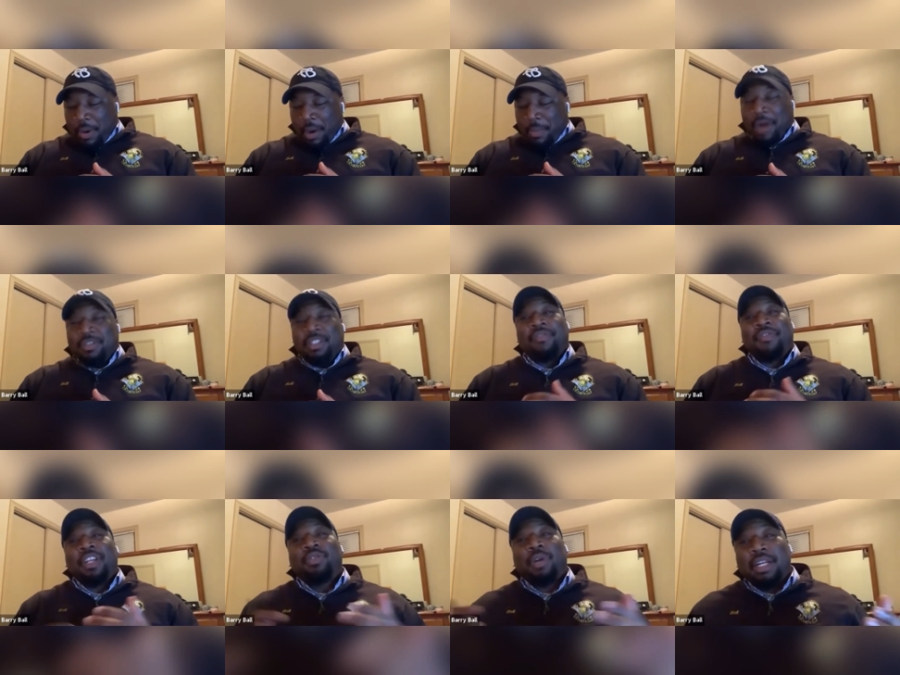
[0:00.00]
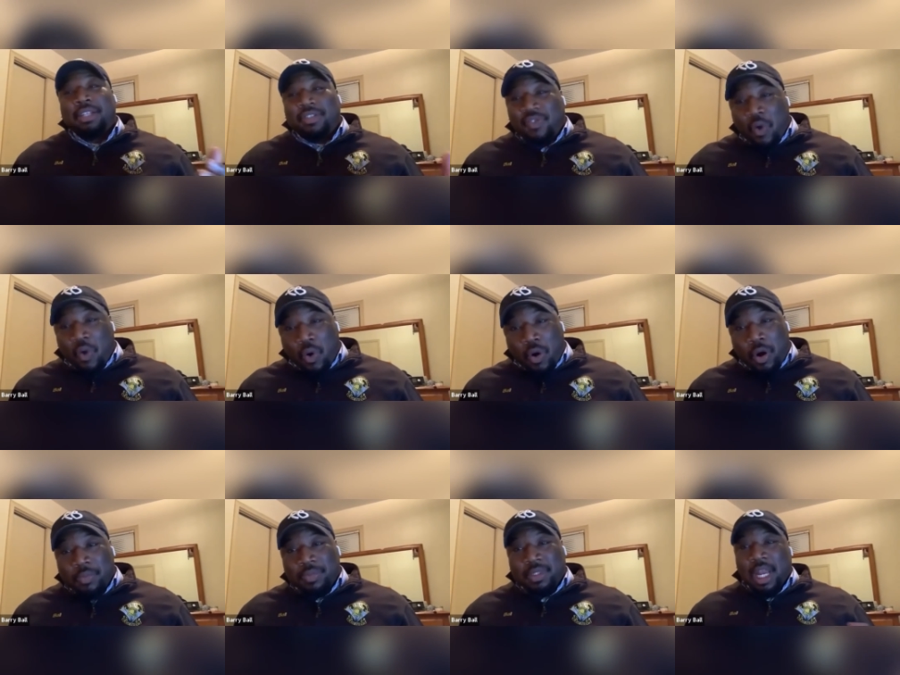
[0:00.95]
about Tiffany
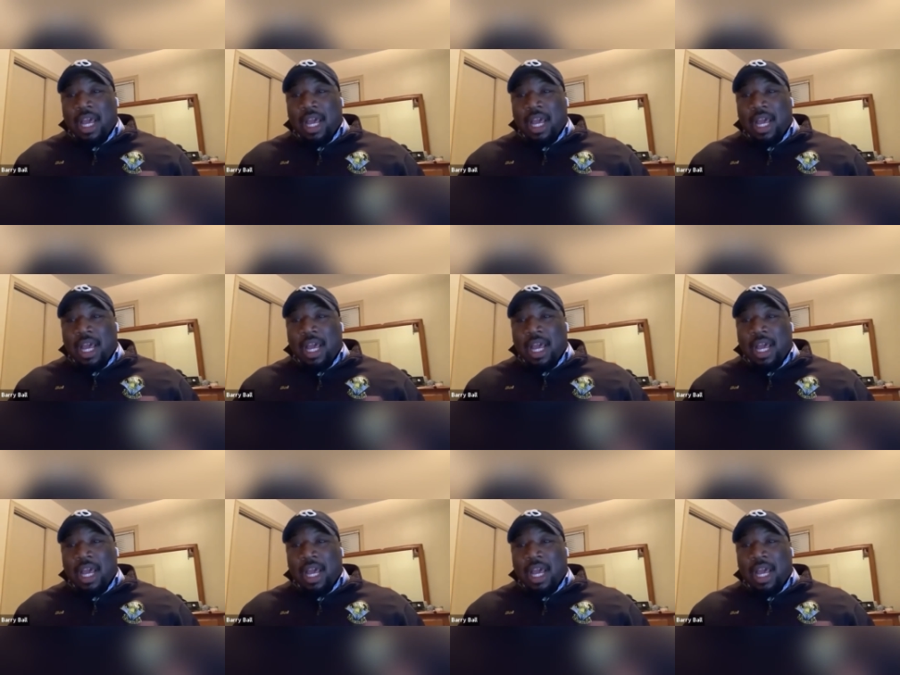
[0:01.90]
Transforms.